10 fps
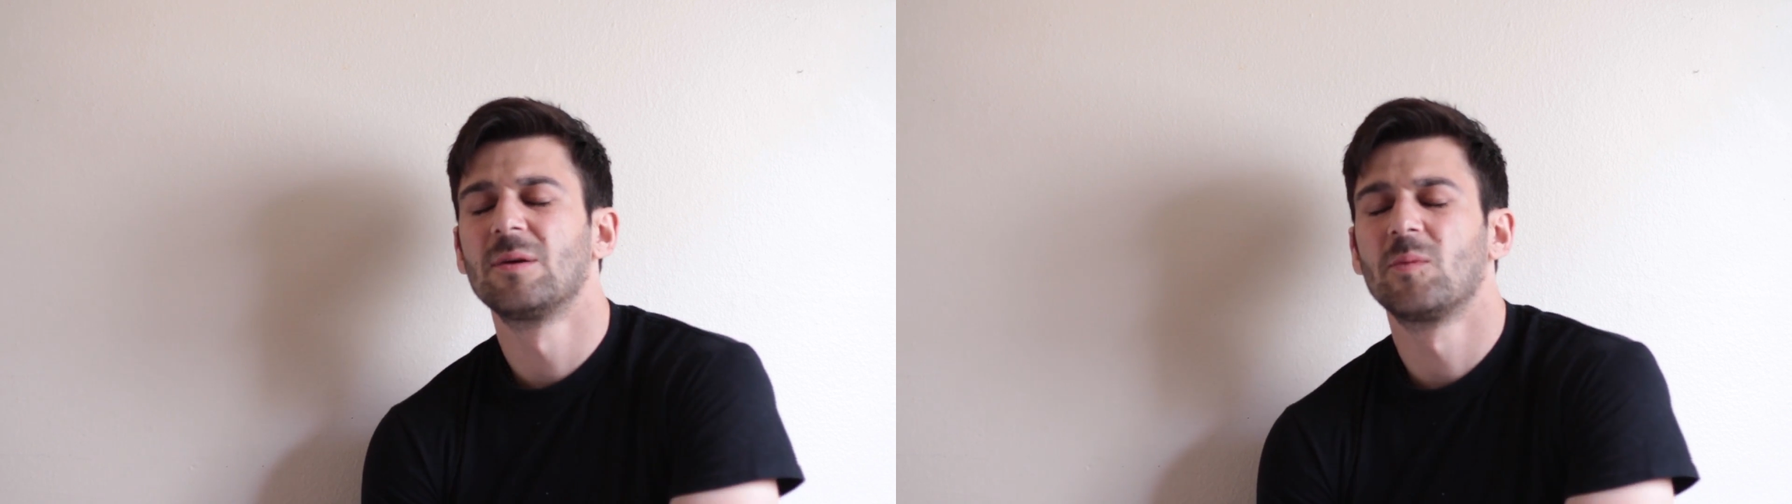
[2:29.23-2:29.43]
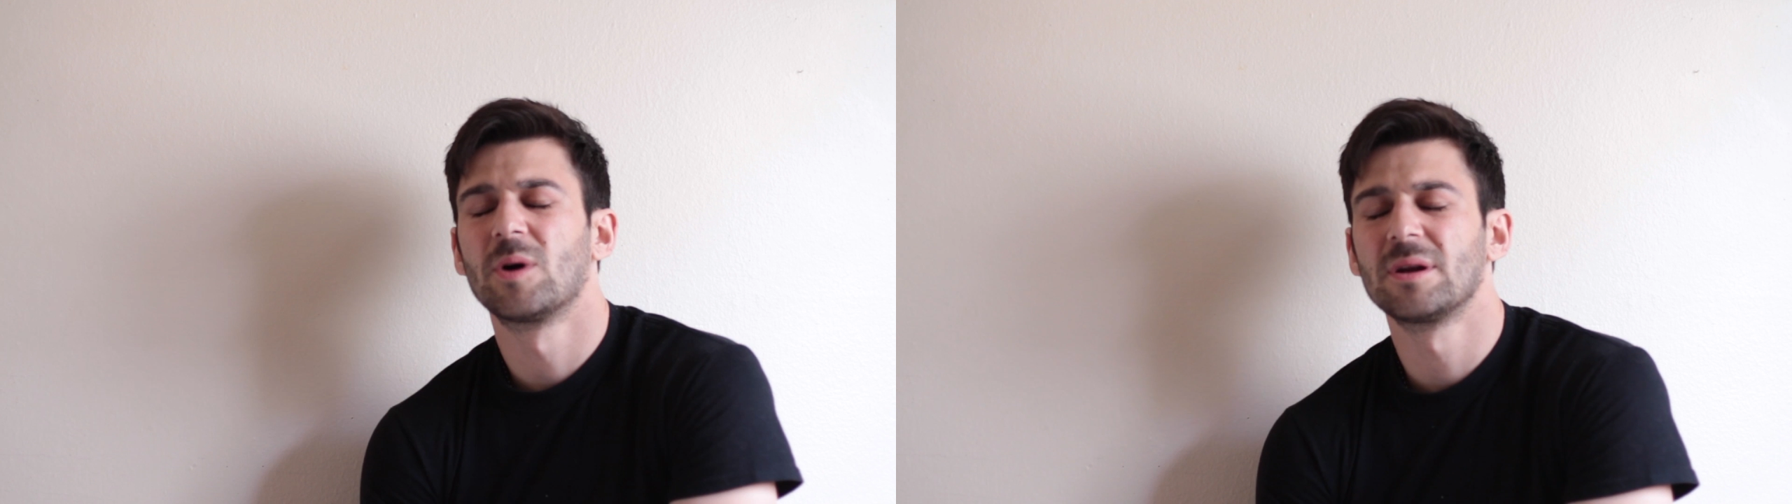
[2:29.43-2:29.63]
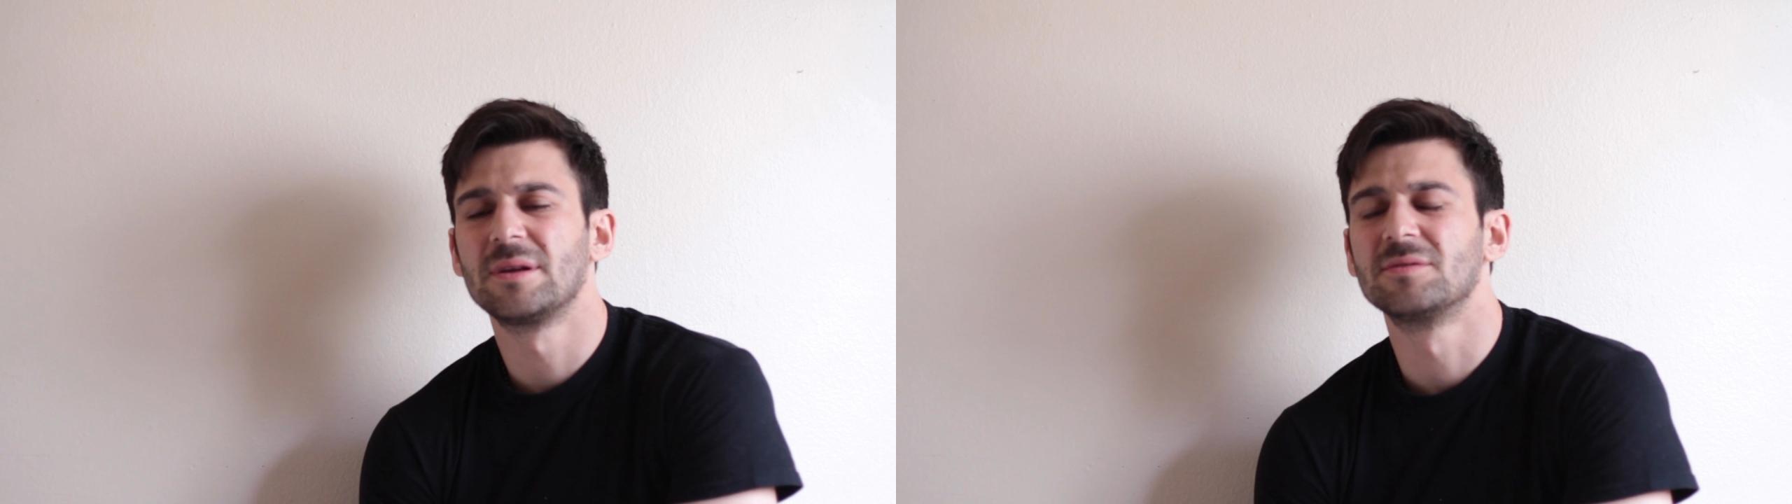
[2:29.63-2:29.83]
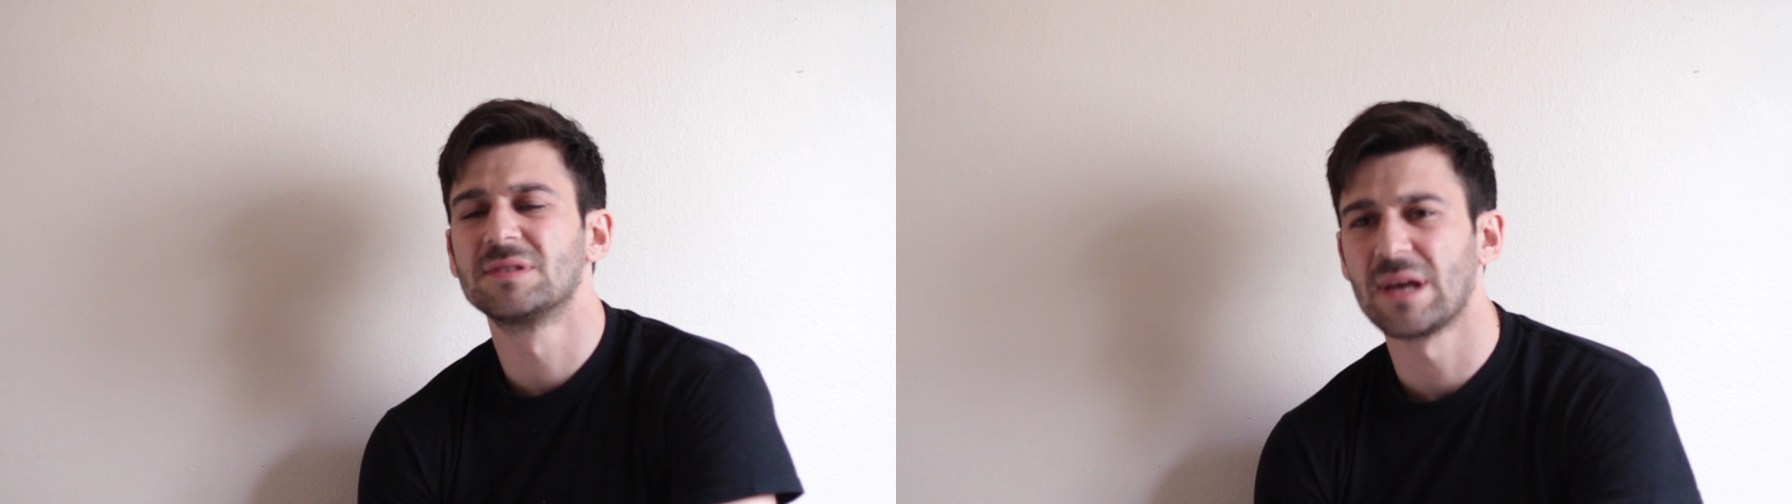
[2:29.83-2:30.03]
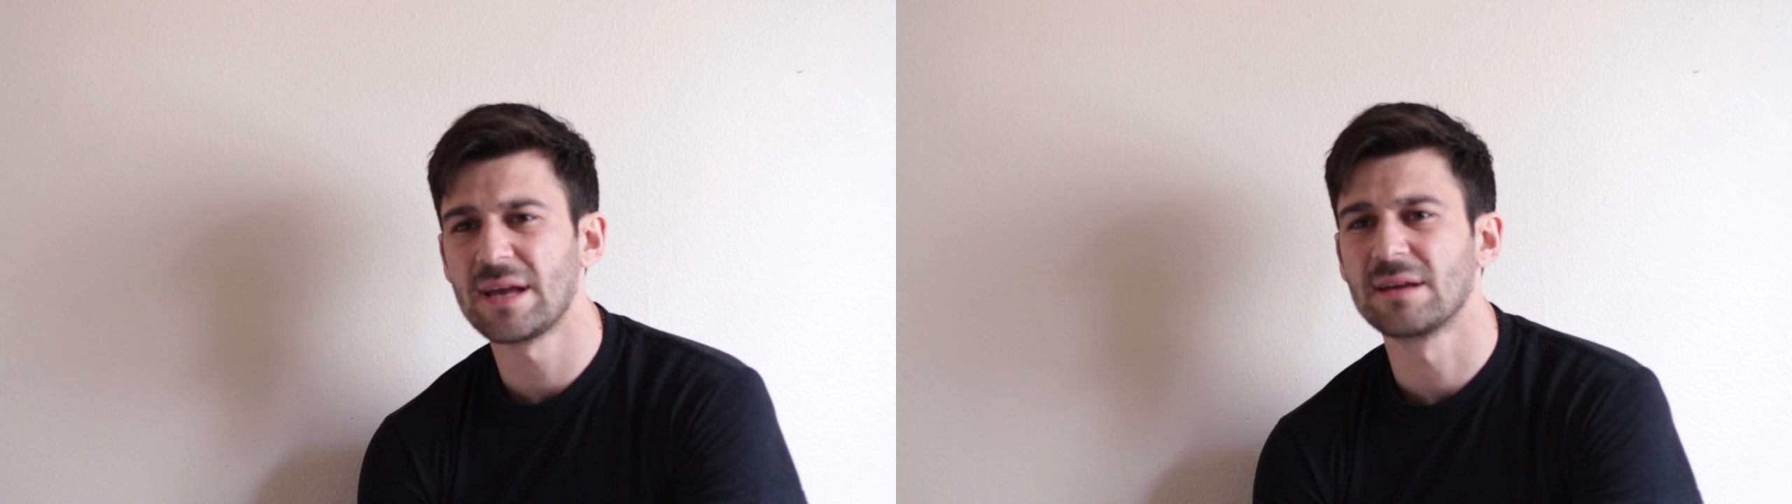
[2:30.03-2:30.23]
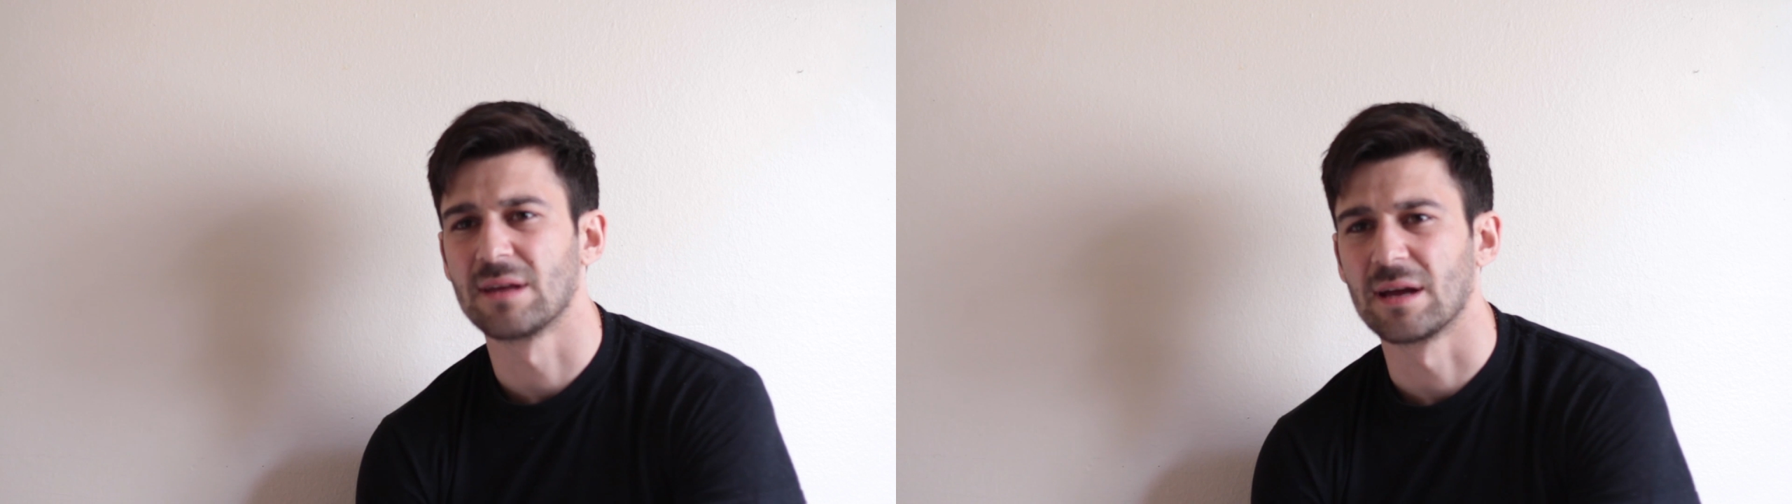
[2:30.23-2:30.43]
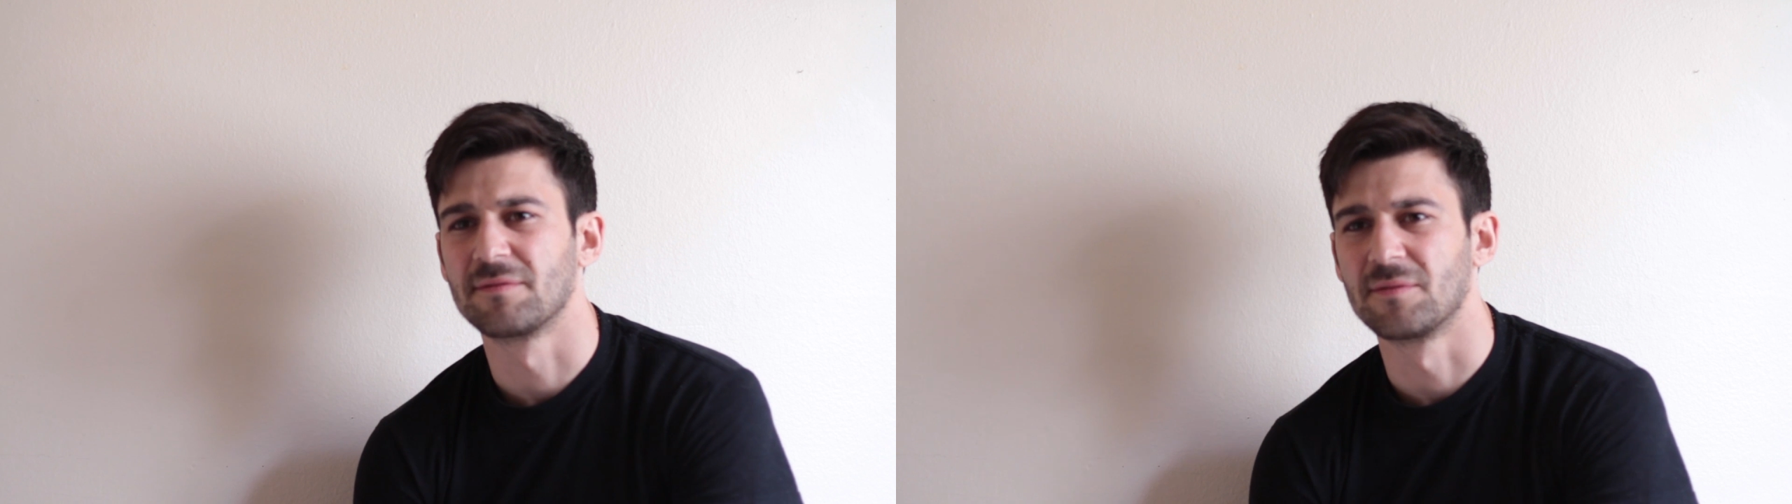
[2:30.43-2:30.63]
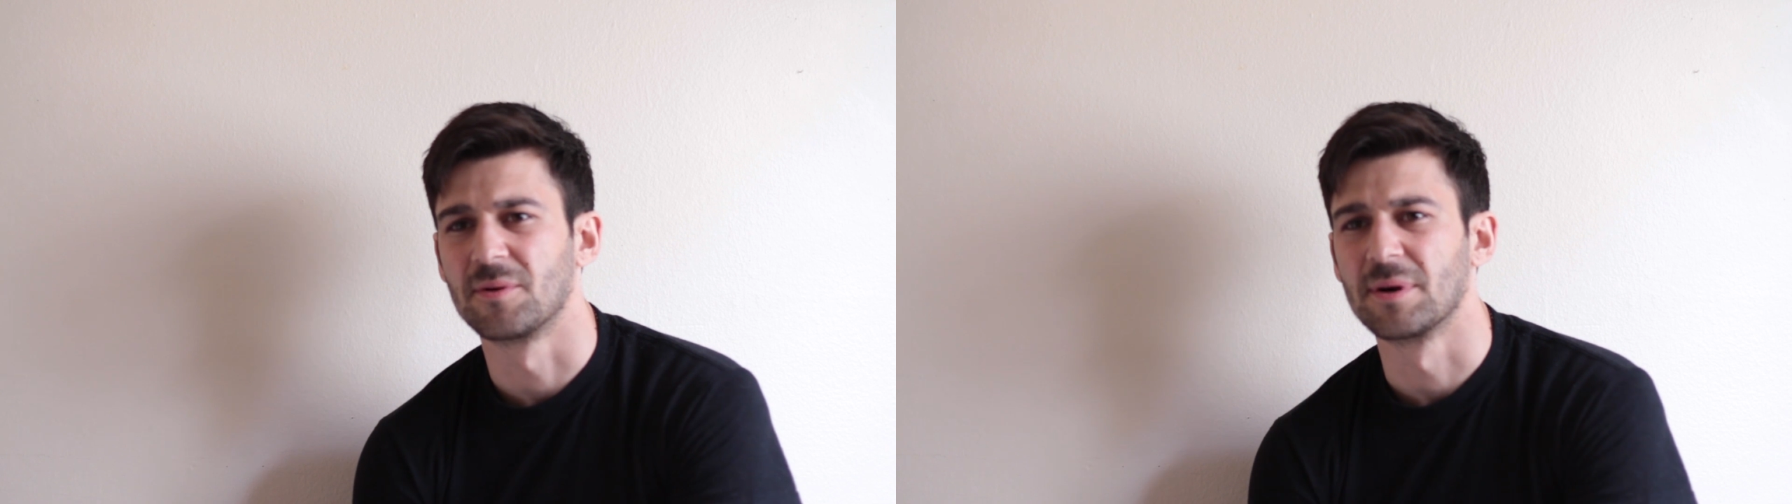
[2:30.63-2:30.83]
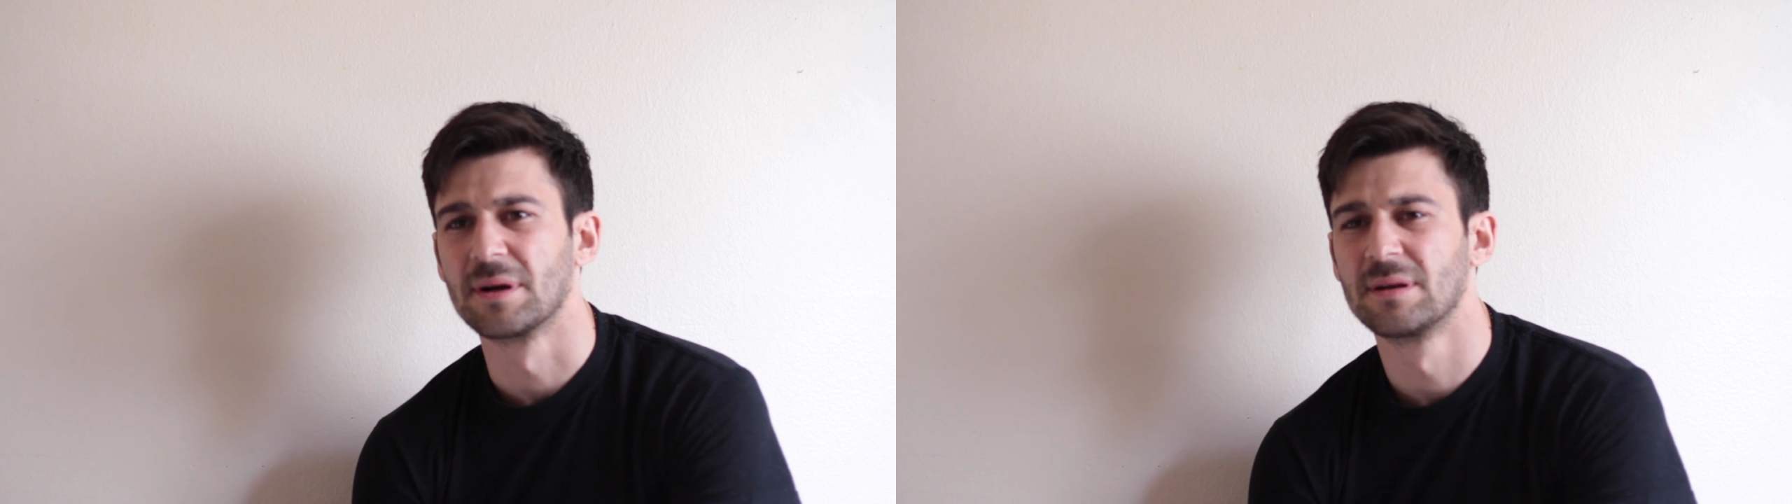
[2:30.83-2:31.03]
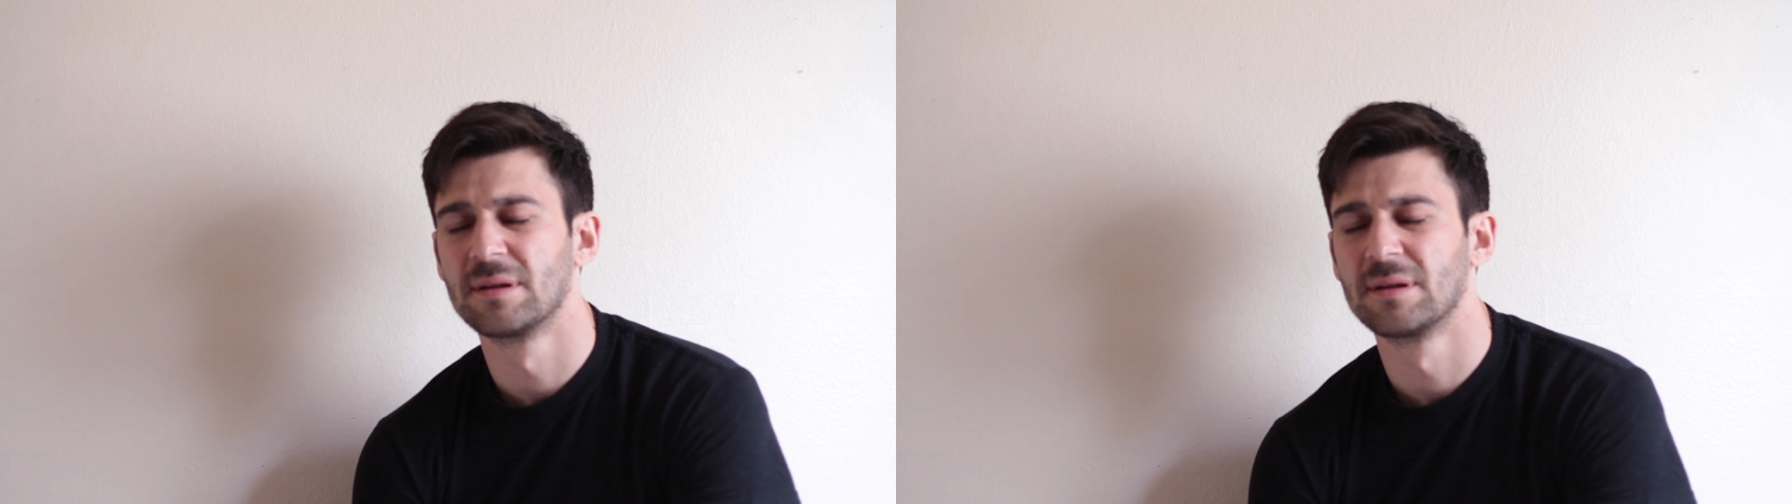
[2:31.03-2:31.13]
What are you saying that for?